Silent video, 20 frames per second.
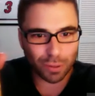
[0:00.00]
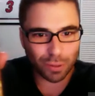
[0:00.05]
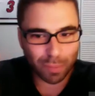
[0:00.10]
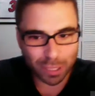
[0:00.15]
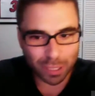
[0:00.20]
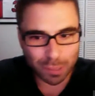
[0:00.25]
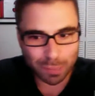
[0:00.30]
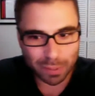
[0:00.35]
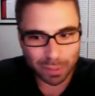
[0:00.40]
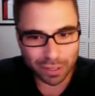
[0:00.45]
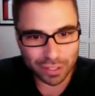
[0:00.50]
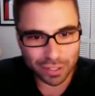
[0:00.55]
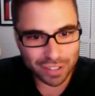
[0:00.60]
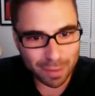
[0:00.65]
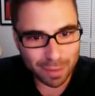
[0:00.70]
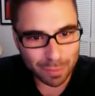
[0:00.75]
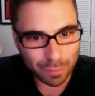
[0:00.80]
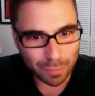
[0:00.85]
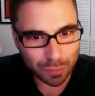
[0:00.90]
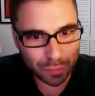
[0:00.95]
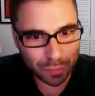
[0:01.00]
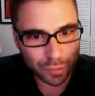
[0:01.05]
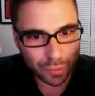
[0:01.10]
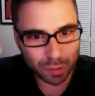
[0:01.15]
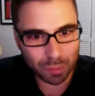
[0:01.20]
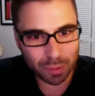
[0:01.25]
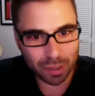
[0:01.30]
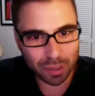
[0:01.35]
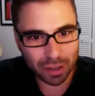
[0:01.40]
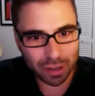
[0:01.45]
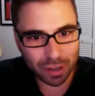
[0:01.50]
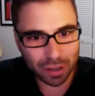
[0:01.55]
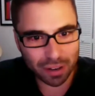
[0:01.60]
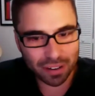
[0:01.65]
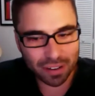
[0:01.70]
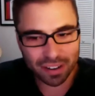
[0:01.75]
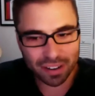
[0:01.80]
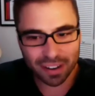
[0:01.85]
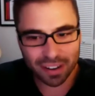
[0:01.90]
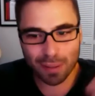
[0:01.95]
a much better job of reviewing the beer,
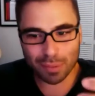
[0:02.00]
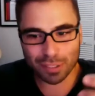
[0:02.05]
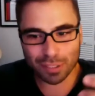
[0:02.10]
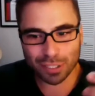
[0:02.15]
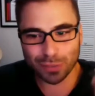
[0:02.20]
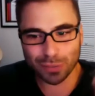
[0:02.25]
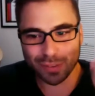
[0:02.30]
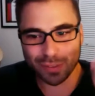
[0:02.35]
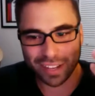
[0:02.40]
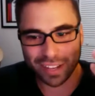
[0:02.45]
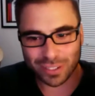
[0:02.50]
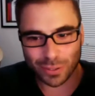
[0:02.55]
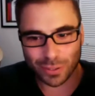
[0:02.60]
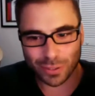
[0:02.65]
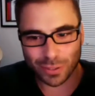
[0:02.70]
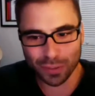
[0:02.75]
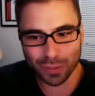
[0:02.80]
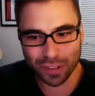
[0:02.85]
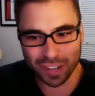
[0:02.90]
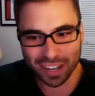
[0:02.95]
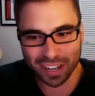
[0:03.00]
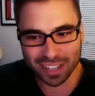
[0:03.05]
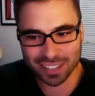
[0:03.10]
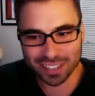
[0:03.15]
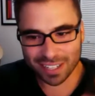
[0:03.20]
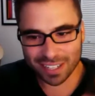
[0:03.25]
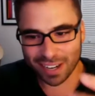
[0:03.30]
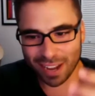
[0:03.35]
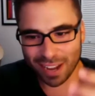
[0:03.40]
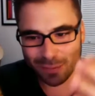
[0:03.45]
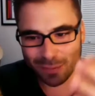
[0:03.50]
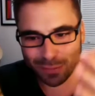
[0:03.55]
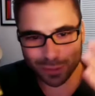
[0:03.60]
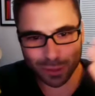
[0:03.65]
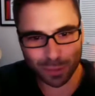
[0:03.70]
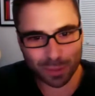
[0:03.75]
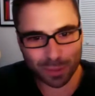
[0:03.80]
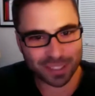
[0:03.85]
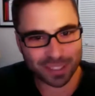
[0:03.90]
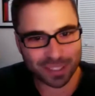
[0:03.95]
but since we've got two of you guys and I have
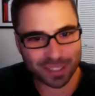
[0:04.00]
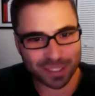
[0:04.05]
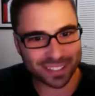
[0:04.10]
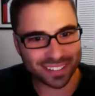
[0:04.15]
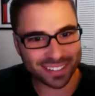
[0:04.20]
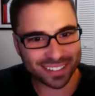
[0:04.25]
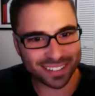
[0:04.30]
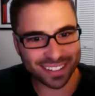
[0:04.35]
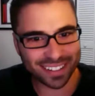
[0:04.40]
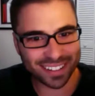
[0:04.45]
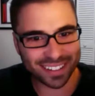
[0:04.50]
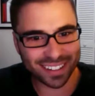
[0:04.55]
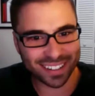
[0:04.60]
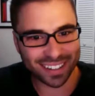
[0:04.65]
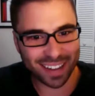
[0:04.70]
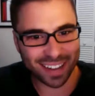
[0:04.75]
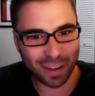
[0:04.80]
so much, uh, I